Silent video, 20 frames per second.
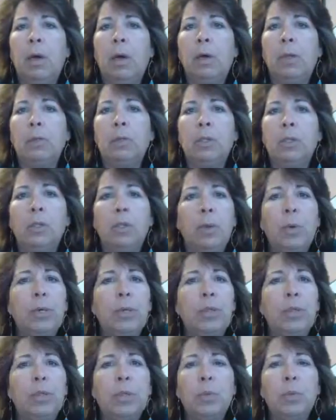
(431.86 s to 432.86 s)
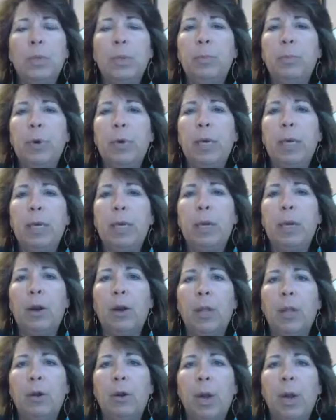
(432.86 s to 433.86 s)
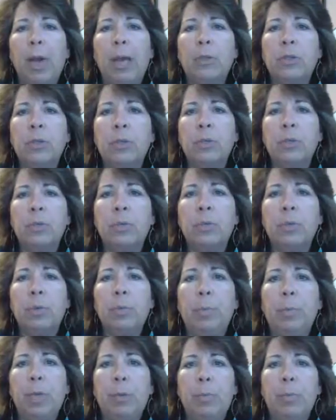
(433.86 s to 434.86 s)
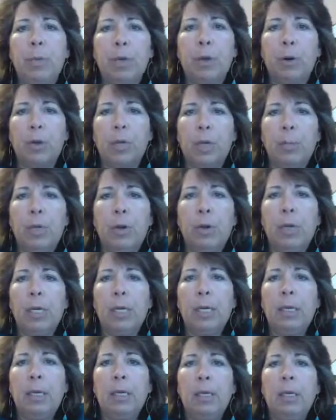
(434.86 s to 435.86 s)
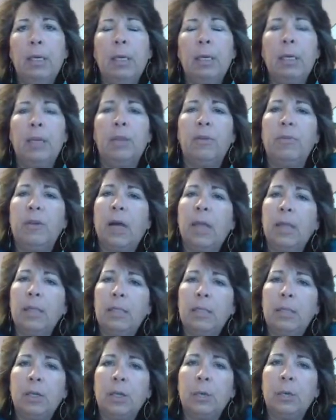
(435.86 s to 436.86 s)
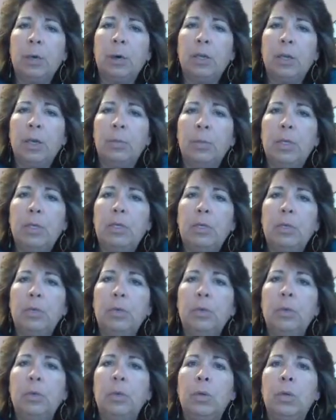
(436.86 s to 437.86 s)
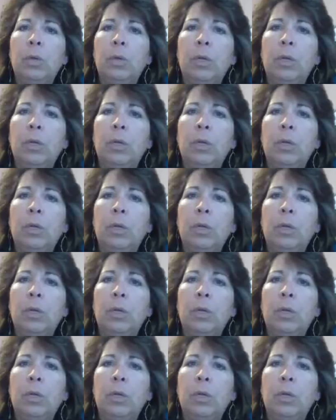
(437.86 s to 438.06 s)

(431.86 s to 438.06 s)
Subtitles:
situations we bring in our interactions with people in our community and the volunteer work that we do,